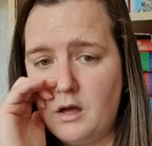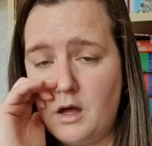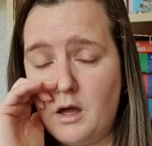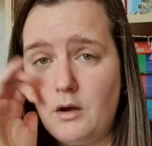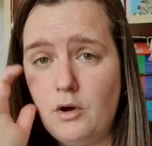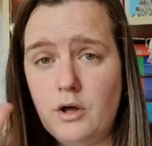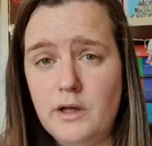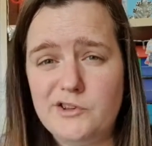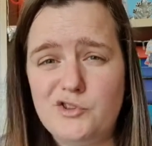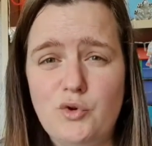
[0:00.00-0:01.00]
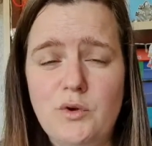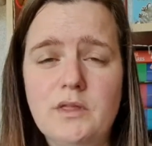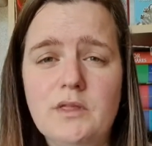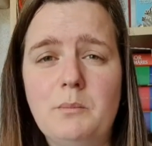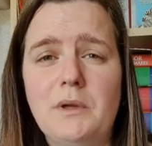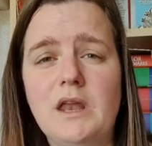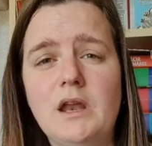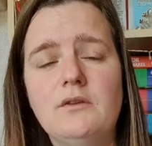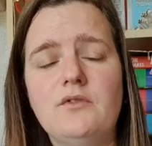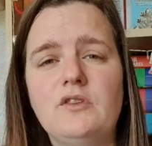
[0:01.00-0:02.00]
uh, during the
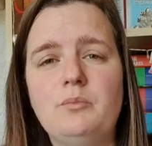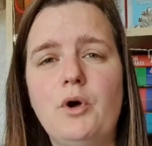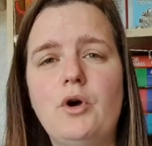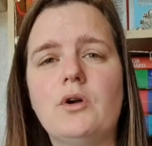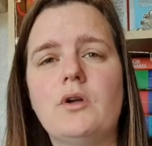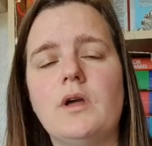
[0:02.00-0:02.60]
beginning of this book